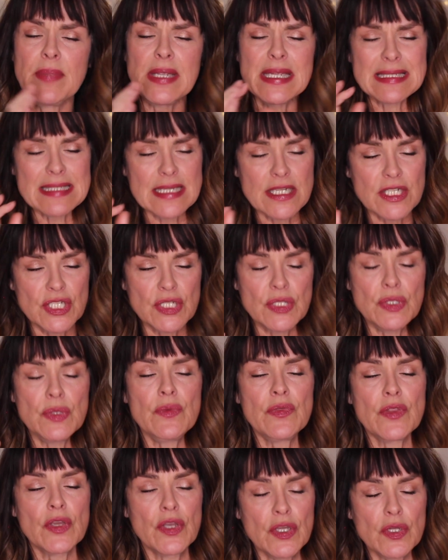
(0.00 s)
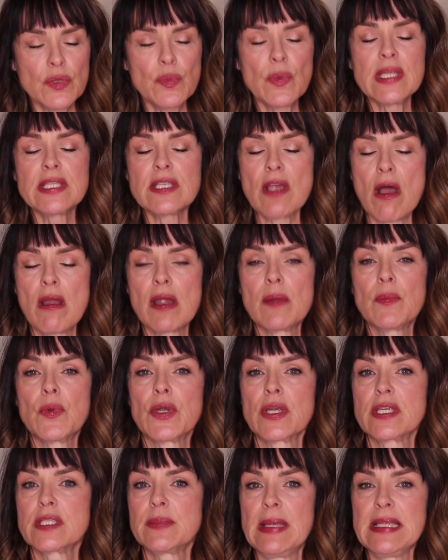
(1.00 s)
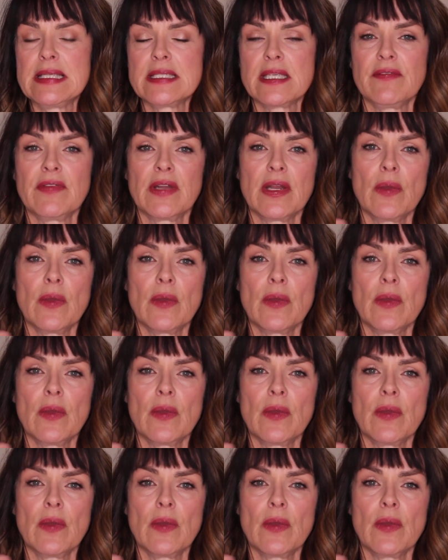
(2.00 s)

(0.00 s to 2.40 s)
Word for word: because they do, the good ones are more expensive.